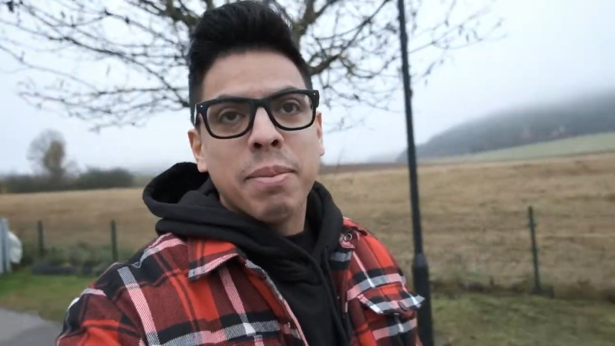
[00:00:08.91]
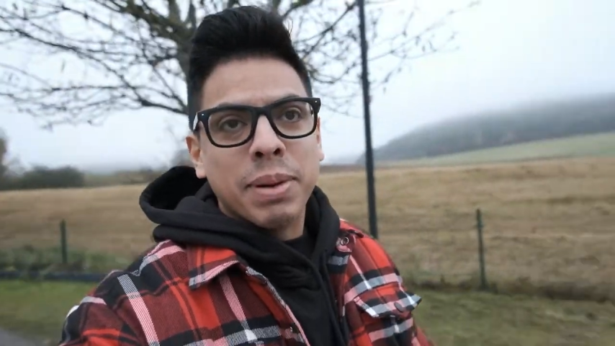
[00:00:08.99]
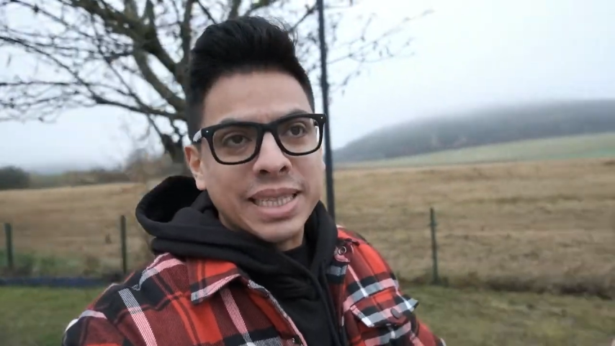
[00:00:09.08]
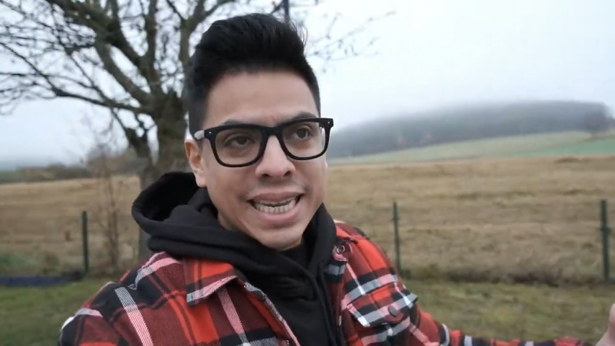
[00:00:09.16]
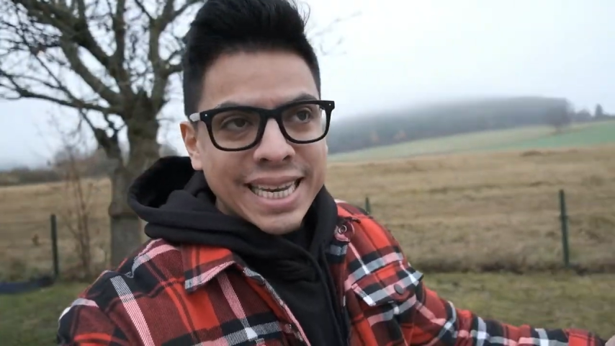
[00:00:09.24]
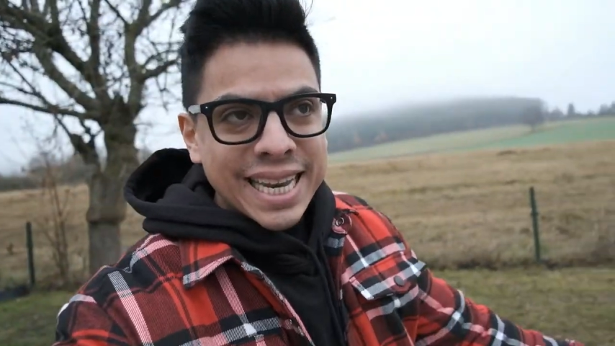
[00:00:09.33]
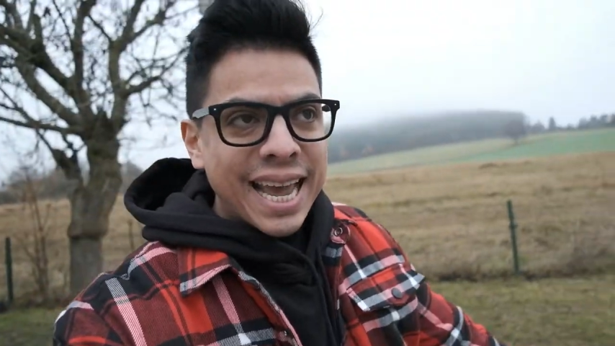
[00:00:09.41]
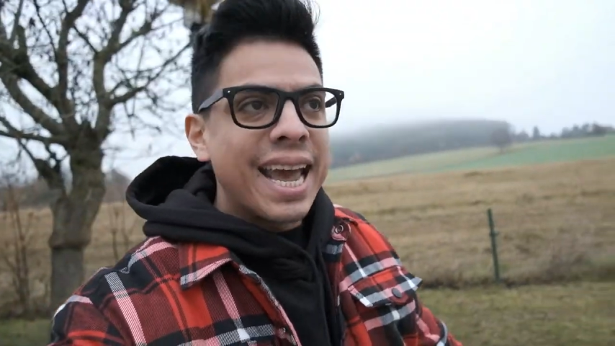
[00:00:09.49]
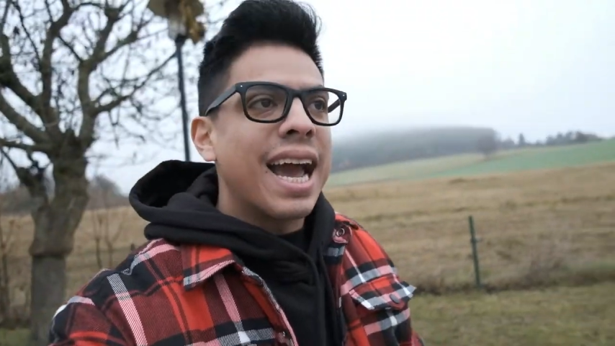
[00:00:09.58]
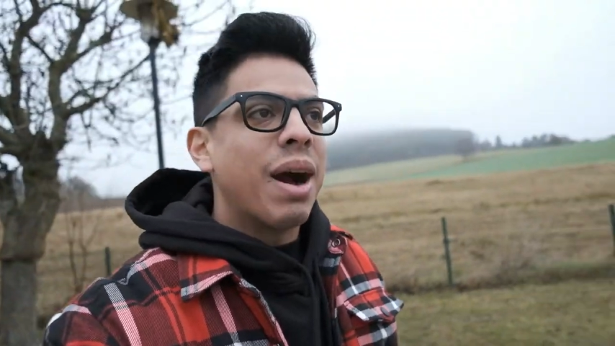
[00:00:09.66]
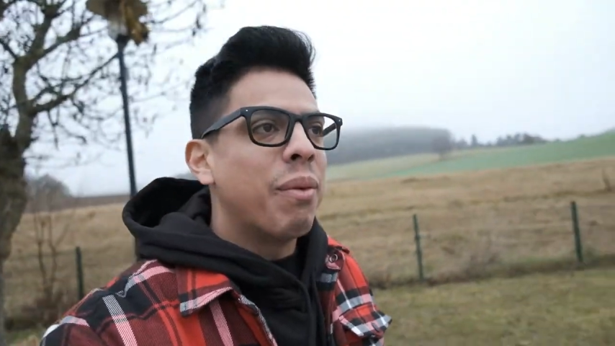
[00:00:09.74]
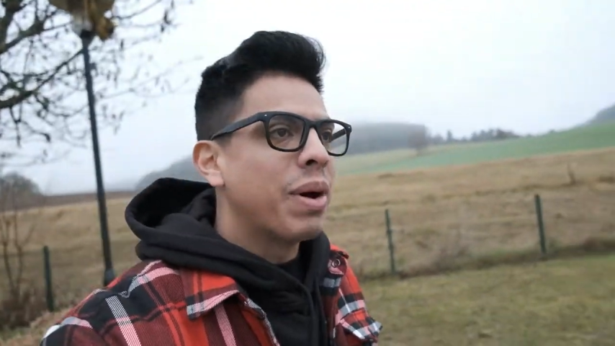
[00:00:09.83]
But
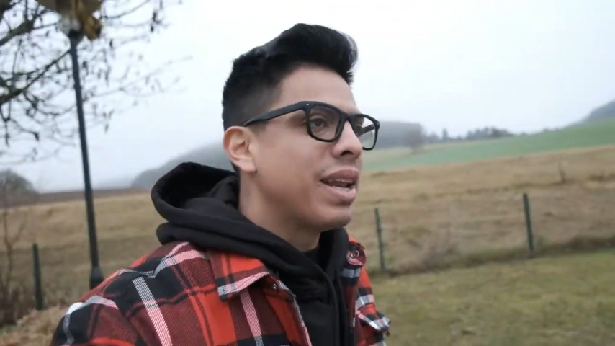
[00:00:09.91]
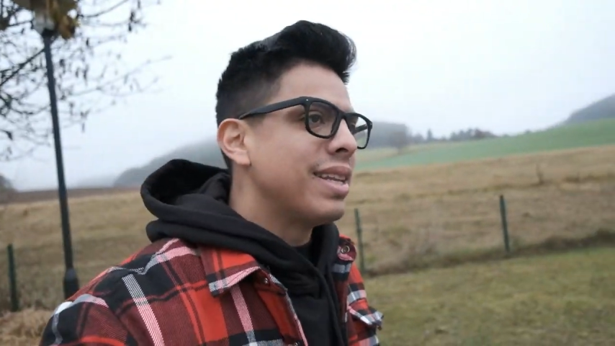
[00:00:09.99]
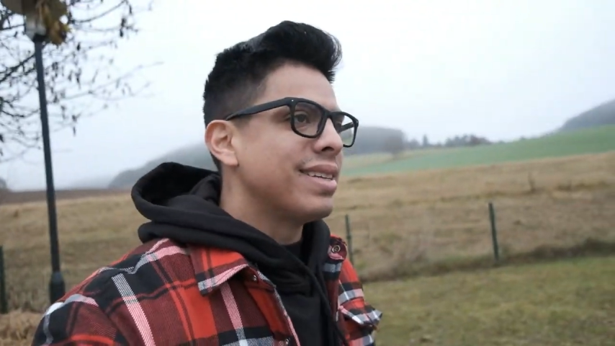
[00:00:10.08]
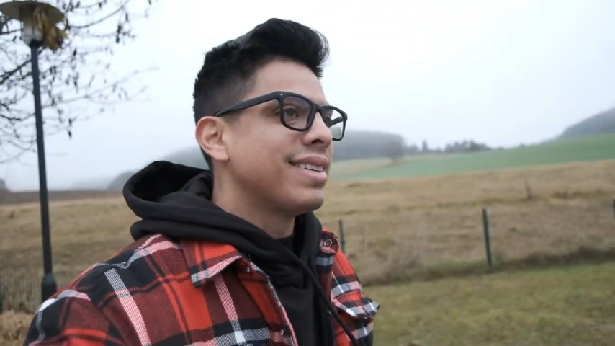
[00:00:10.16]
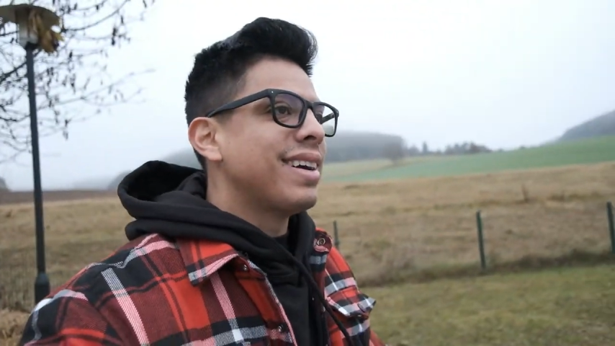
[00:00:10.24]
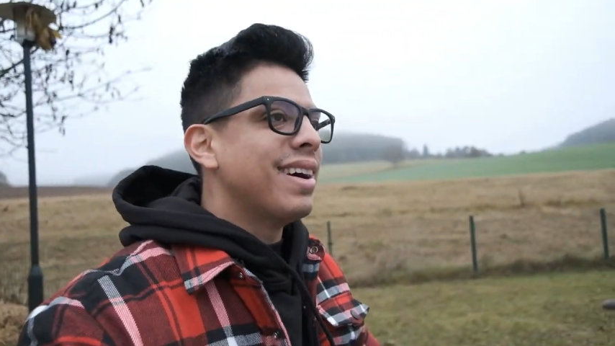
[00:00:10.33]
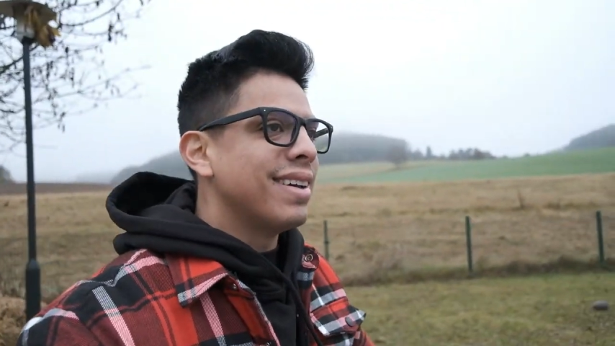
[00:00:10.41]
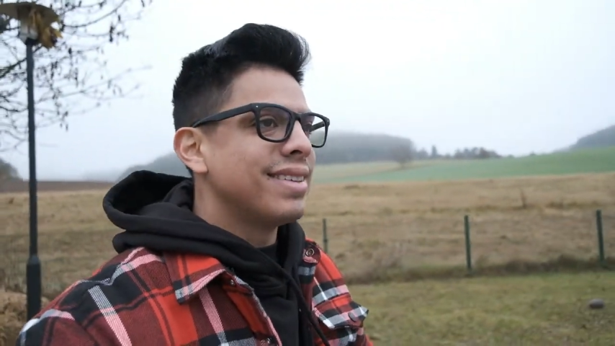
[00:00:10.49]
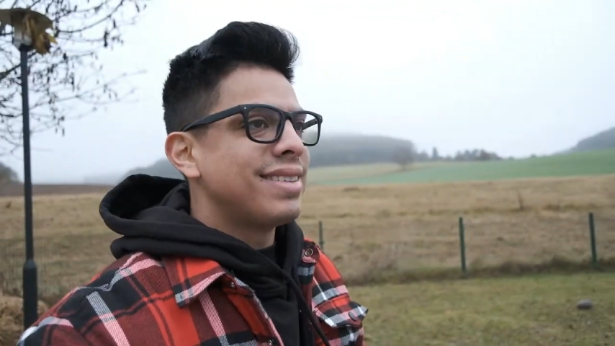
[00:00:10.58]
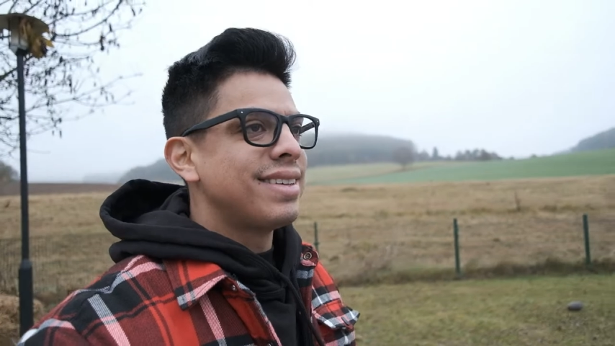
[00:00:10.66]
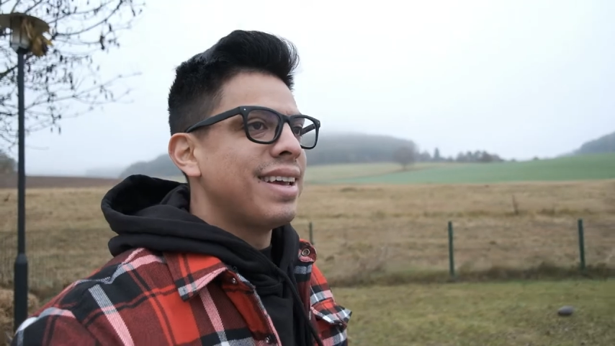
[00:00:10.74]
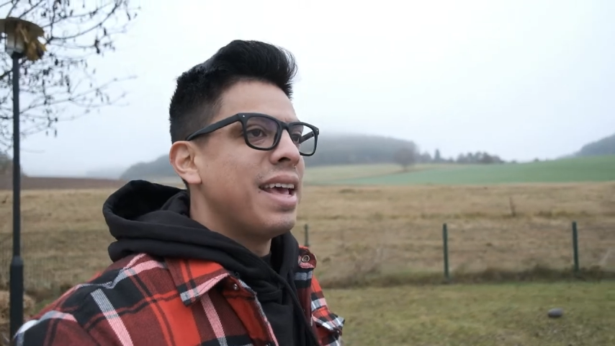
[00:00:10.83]
today I want to
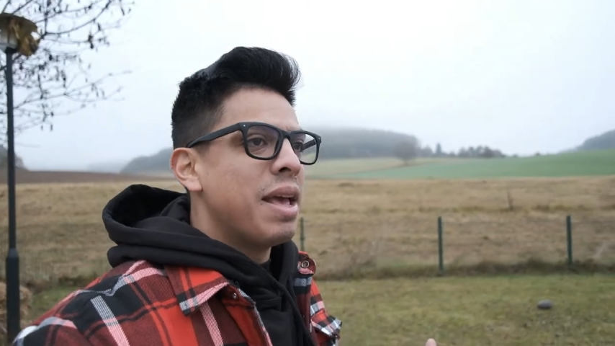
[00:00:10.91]
discuss